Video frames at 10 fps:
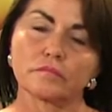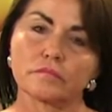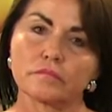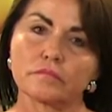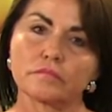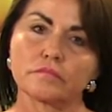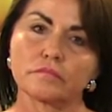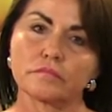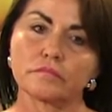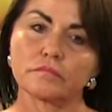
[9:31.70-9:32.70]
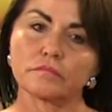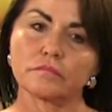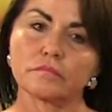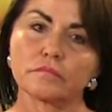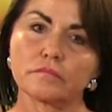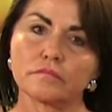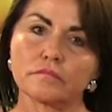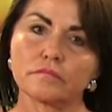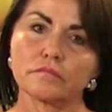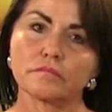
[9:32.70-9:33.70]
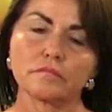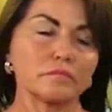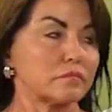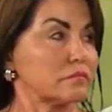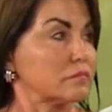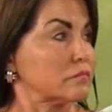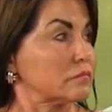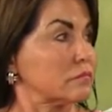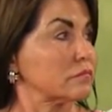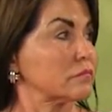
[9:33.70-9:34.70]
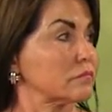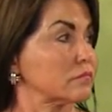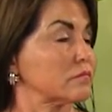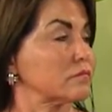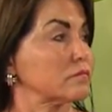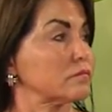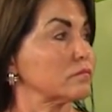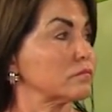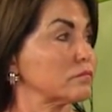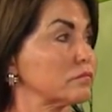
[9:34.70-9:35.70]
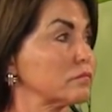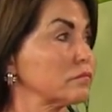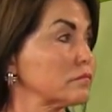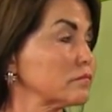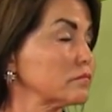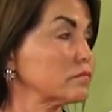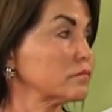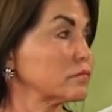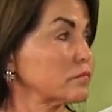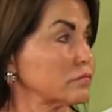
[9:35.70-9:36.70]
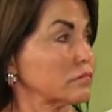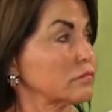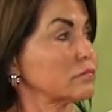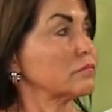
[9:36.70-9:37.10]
[no speech]